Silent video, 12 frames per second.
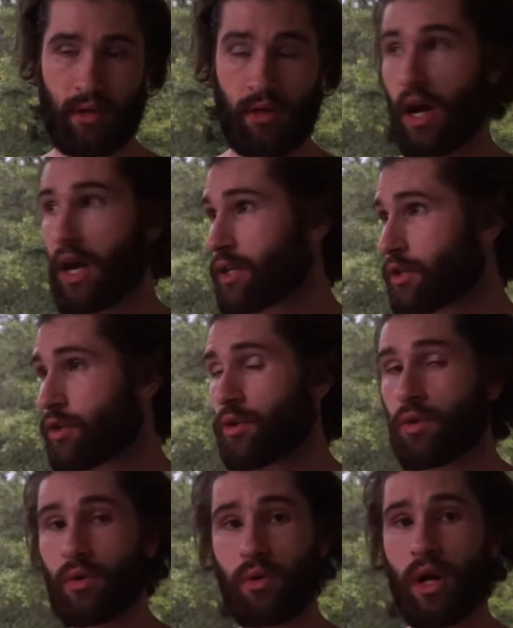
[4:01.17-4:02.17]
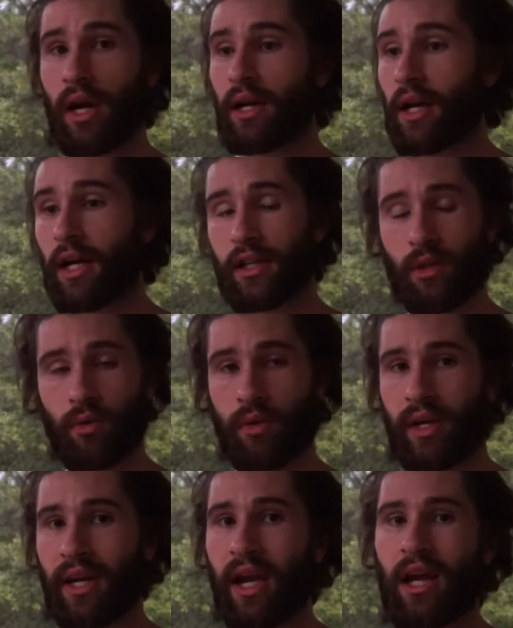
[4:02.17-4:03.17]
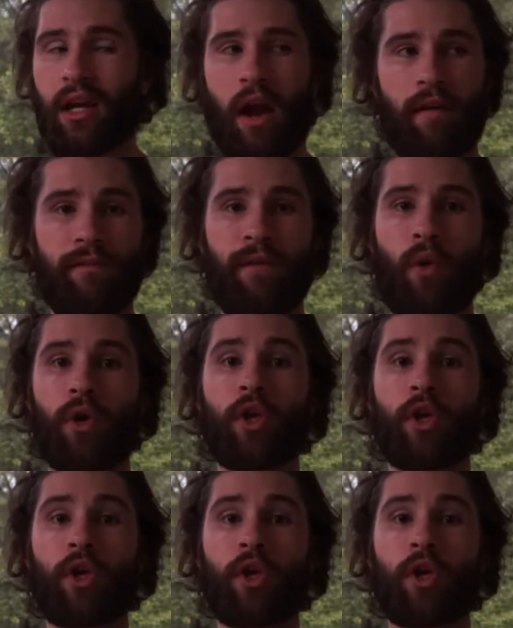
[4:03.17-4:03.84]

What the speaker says: not 2, not 3, not 4.